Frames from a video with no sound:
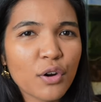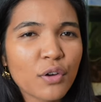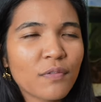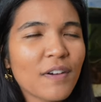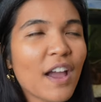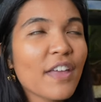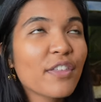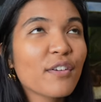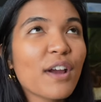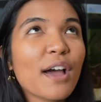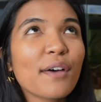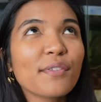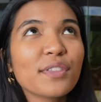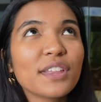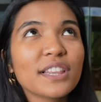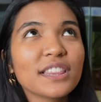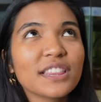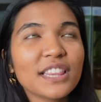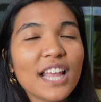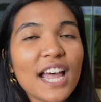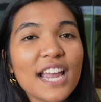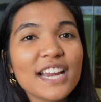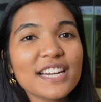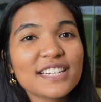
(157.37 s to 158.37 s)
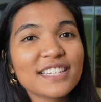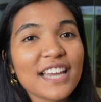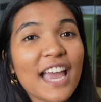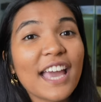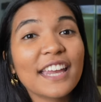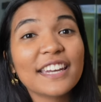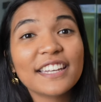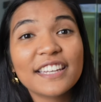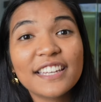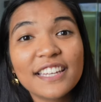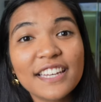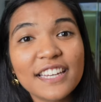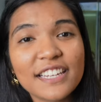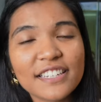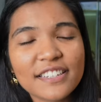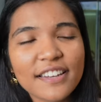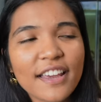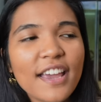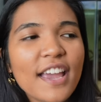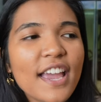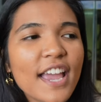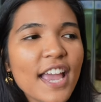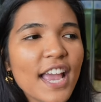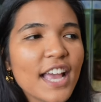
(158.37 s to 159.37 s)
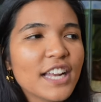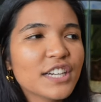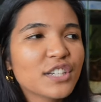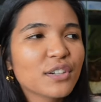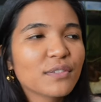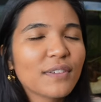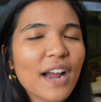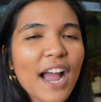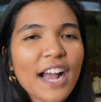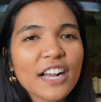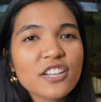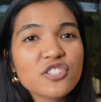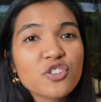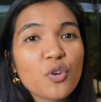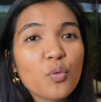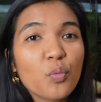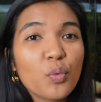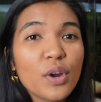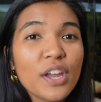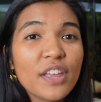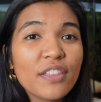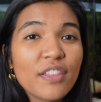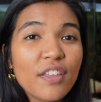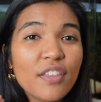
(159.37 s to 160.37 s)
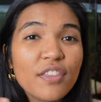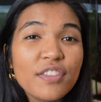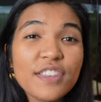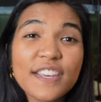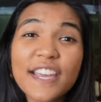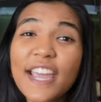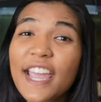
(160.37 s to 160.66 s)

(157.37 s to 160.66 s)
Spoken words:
or rather how the light and heat interacts with the